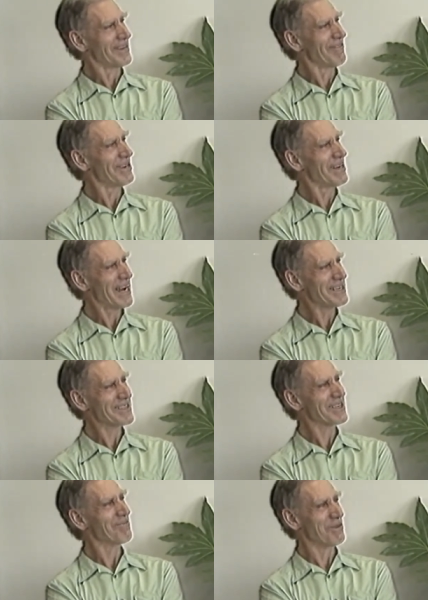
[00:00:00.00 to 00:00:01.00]
They were a
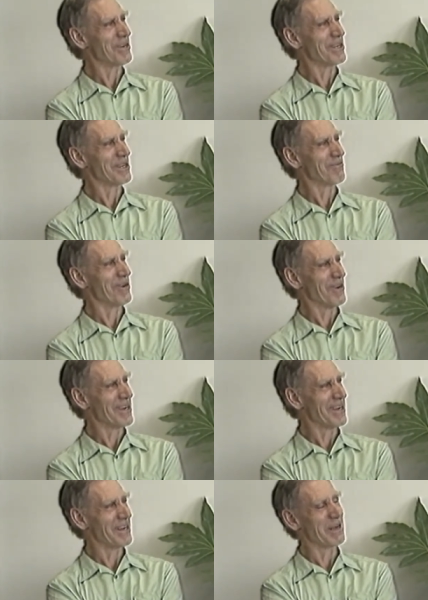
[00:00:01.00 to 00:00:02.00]
nice community to work
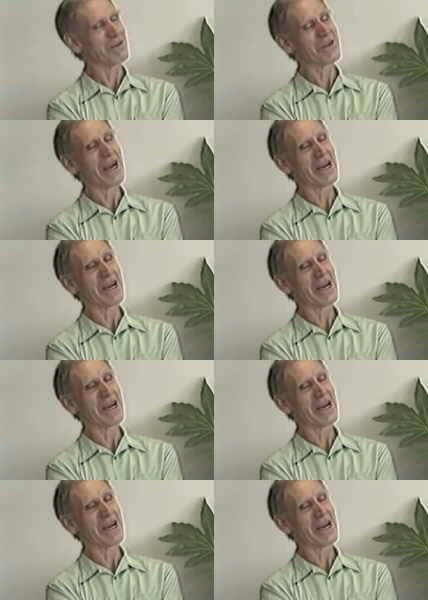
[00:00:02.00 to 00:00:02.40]
mm -hmm. in. And, mm.